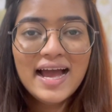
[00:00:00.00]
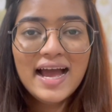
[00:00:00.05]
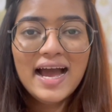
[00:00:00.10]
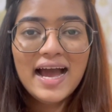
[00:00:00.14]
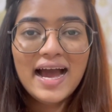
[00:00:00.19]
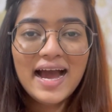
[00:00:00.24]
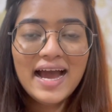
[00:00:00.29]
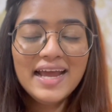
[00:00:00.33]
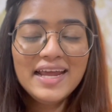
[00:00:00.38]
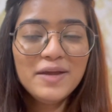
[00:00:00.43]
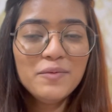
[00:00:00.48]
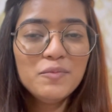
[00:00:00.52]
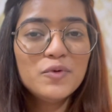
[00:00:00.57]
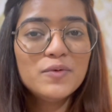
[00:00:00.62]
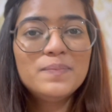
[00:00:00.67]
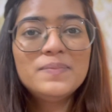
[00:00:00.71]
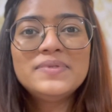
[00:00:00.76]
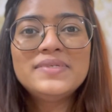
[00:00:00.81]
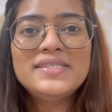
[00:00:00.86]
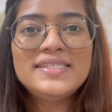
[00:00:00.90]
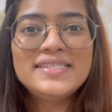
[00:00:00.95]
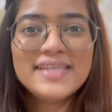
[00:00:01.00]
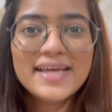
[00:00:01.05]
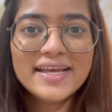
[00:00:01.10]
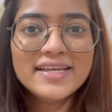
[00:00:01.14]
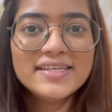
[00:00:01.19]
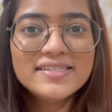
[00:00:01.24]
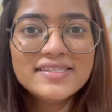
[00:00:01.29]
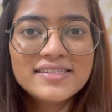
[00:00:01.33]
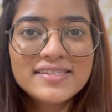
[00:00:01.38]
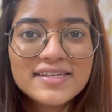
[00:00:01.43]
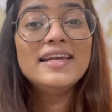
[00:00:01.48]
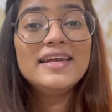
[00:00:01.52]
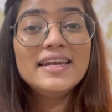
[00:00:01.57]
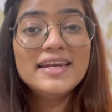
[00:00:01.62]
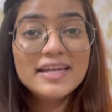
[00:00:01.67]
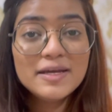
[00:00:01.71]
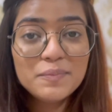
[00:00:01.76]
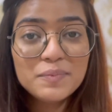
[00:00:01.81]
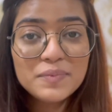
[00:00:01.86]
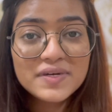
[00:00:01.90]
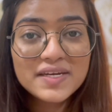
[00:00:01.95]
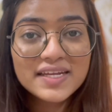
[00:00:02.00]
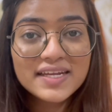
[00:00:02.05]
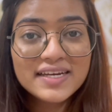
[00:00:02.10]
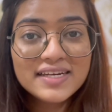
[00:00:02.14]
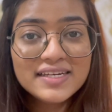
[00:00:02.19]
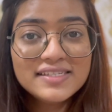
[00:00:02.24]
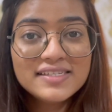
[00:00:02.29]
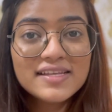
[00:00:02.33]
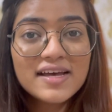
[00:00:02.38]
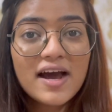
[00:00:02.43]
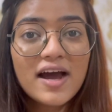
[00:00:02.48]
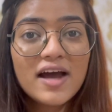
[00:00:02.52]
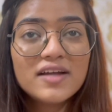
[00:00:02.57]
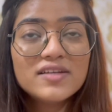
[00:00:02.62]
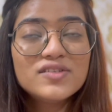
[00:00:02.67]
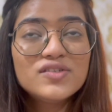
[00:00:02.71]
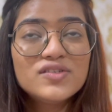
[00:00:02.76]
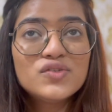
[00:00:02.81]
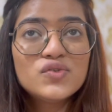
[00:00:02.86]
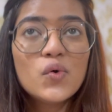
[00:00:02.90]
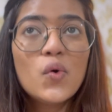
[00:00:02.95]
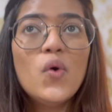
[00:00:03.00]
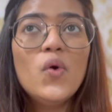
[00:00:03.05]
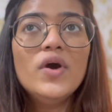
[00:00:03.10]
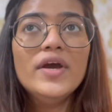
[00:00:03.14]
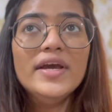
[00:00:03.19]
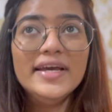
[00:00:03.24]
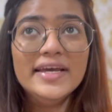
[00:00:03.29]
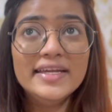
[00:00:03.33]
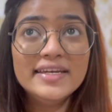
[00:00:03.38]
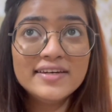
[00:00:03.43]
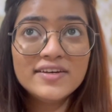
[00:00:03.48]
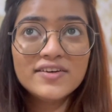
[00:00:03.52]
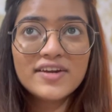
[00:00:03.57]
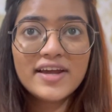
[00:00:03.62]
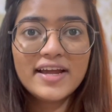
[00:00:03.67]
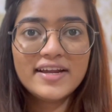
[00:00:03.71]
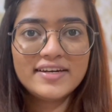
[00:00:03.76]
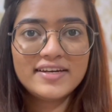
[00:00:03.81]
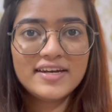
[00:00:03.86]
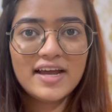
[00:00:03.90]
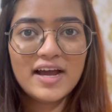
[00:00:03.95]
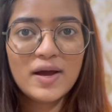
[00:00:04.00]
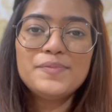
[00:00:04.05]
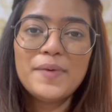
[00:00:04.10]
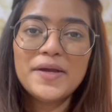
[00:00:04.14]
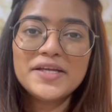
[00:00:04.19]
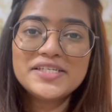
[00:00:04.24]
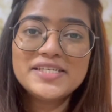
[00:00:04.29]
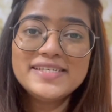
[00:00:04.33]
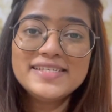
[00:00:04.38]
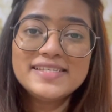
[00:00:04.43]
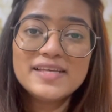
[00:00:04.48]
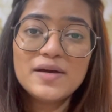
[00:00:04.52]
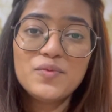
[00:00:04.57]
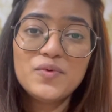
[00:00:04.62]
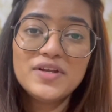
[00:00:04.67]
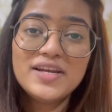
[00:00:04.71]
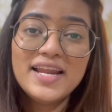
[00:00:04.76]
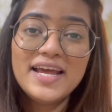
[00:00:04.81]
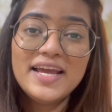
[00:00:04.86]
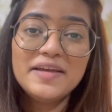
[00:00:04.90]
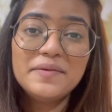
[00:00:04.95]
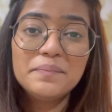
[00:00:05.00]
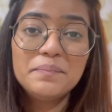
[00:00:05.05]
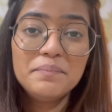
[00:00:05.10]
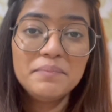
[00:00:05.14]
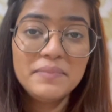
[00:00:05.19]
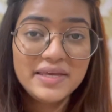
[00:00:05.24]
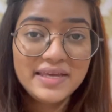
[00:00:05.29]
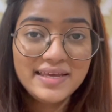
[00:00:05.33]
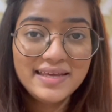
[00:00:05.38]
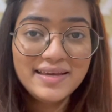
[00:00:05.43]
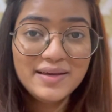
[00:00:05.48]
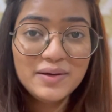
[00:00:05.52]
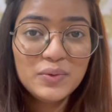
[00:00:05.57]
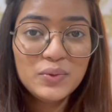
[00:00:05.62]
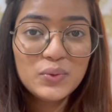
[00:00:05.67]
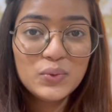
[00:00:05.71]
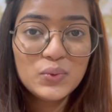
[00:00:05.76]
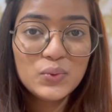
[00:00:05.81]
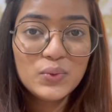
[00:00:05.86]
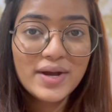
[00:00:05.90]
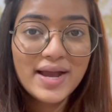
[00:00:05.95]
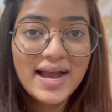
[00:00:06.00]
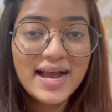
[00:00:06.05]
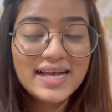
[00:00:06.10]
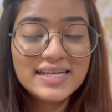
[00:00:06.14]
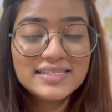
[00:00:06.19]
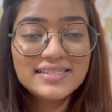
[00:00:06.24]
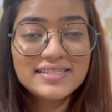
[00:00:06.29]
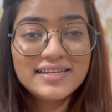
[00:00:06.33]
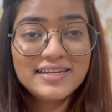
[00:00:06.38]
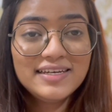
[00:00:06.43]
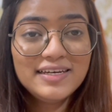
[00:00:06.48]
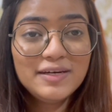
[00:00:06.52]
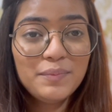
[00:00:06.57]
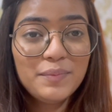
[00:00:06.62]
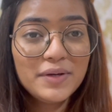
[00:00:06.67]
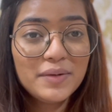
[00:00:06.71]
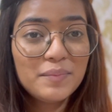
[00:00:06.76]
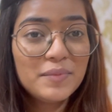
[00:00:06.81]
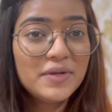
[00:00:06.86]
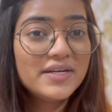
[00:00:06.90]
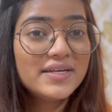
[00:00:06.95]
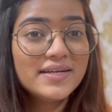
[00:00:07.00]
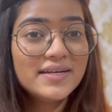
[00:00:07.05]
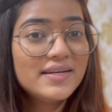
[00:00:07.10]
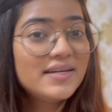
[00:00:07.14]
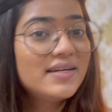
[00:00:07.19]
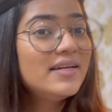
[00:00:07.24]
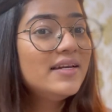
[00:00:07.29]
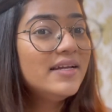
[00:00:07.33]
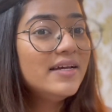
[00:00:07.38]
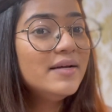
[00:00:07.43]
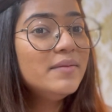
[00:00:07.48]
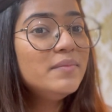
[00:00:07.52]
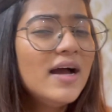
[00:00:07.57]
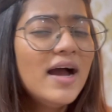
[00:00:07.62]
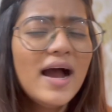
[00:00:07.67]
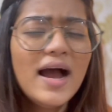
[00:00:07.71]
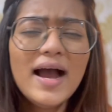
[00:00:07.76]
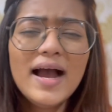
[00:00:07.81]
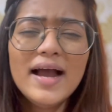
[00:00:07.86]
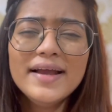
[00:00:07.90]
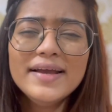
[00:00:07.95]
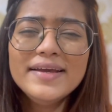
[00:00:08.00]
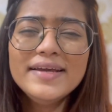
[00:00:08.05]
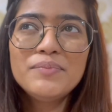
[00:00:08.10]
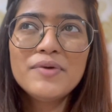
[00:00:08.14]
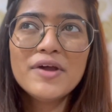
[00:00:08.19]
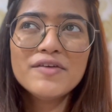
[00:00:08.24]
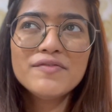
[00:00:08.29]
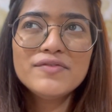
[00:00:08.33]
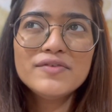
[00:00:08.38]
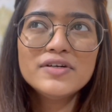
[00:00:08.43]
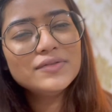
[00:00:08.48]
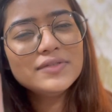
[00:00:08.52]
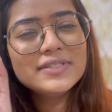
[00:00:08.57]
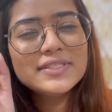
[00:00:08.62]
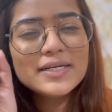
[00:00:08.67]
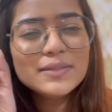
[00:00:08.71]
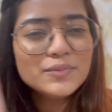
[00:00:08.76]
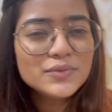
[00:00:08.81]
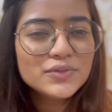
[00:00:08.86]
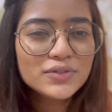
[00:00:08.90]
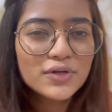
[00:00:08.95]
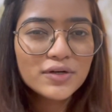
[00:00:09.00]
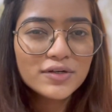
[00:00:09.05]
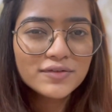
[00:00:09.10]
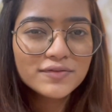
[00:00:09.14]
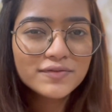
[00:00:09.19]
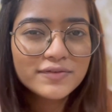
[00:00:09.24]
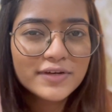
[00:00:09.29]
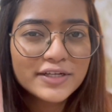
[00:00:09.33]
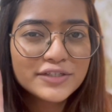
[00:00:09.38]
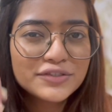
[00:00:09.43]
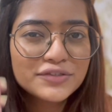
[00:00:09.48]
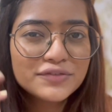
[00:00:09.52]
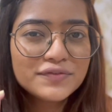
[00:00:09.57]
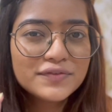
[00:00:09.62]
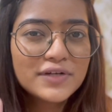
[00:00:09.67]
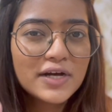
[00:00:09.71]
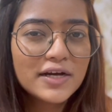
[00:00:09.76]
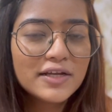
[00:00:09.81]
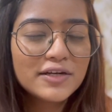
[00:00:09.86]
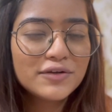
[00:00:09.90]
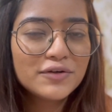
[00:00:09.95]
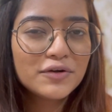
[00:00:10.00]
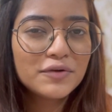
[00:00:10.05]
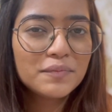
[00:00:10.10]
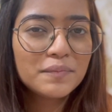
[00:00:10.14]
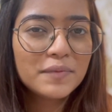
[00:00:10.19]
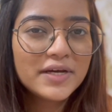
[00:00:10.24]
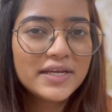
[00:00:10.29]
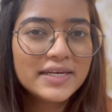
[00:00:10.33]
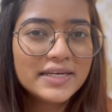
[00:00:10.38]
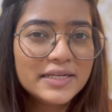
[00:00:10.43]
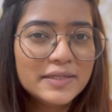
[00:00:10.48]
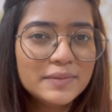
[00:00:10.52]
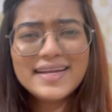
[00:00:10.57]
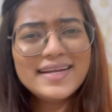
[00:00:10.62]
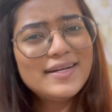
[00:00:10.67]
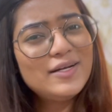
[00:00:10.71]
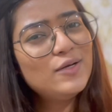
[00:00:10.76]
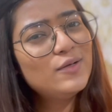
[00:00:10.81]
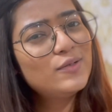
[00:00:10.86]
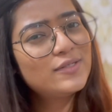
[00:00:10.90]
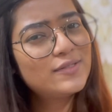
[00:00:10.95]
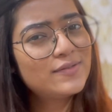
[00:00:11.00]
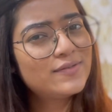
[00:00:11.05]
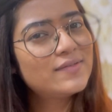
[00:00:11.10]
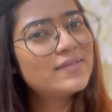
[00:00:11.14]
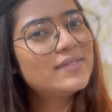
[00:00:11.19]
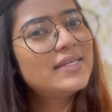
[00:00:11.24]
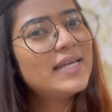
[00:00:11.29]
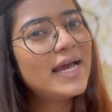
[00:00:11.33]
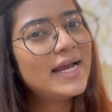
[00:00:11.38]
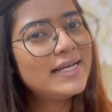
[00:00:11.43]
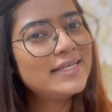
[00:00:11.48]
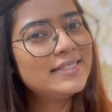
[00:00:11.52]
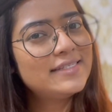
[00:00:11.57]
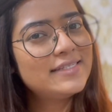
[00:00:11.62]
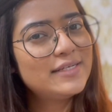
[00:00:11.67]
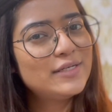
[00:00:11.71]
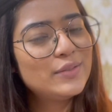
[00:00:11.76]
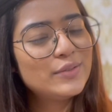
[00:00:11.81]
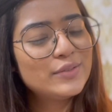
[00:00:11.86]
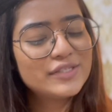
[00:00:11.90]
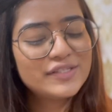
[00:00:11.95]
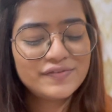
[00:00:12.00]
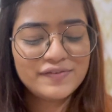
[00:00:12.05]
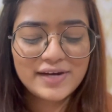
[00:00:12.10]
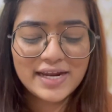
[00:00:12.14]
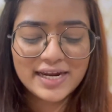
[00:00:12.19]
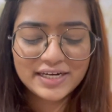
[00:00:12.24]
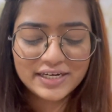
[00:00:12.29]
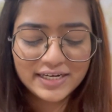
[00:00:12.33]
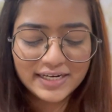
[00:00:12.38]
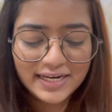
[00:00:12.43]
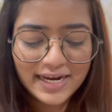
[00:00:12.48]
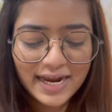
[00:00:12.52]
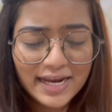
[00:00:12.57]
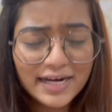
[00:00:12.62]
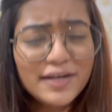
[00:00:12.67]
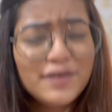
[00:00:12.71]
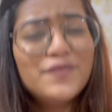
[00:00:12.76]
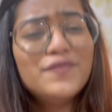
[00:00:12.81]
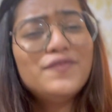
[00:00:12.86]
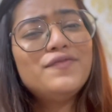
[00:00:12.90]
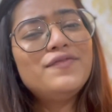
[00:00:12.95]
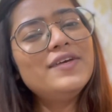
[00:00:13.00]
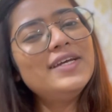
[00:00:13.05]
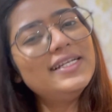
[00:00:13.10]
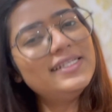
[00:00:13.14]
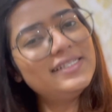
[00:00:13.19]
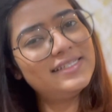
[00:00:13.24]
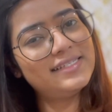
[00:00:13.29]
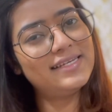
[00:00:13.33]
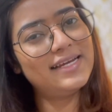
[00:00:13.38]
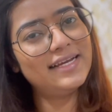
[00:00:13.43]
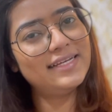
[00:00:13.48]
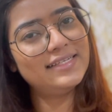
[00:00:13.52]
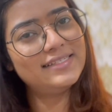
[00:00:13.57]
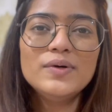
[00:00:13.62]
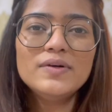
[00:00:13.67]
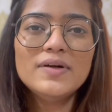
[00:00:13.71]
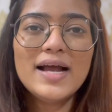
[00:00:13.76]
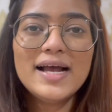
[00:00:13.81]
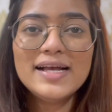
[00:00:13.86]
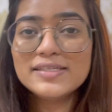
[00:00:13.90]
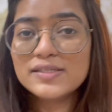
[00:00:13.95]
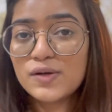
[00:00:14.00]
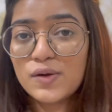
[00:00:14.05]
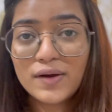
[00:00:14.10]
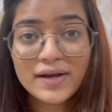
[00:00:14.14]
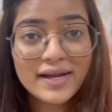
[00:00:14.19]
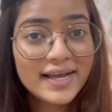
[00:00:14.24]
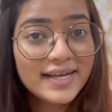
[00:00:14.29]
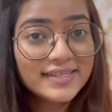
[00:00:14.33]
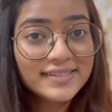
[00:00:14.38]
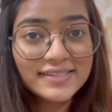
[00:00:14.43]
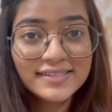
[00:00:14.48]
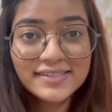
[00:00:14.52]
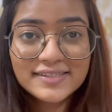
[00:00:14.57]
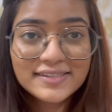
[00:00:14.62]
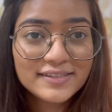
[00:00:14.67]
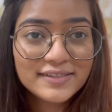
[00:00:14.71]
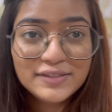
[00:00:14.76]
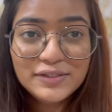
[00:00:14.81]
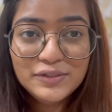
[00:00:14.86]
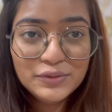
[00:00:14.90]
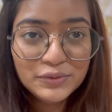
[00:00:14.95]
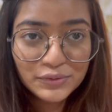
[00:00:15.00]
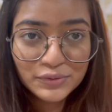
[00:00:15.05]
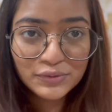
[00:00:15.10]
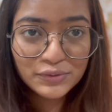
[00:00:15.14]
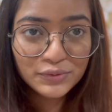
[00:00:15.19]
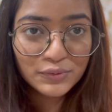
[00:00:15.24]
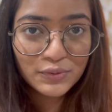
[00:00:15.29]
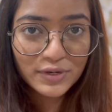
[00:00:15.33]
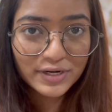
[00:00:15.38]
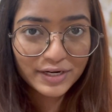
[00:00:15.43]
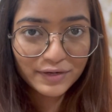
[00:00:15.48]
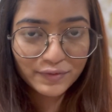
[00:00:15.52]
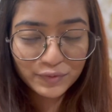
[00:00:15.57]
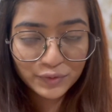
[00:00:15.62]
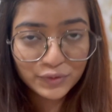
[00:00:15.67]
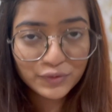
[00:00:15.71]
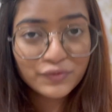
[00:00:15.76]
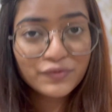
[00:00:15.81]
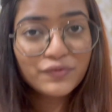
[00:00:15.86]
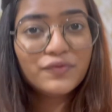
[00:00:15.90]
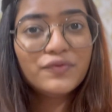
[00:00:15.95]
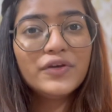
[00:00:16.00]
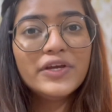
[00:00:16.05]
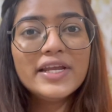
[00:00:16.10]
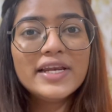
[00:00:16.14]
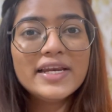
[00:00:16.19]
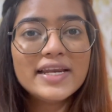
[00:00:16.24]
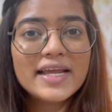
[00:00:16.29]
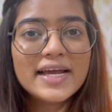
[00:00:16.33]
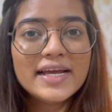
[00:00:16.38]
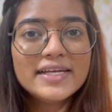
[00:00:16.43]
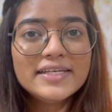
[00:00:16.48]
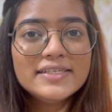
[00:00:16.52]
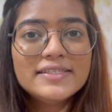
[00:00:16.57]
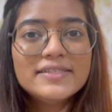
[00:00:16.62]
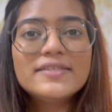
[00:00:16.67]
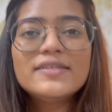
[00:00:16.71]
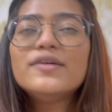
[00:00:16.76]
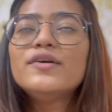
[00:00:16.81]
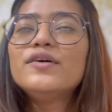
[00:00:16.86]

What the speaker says: I am obsessed. Lip tints are so in right now, especially someone like me who has little pigmented lip. I prefer some sort of flush of color on my lip. It looks nice, it looks flattering and it feels nice. As long as you do whatever you feel nice,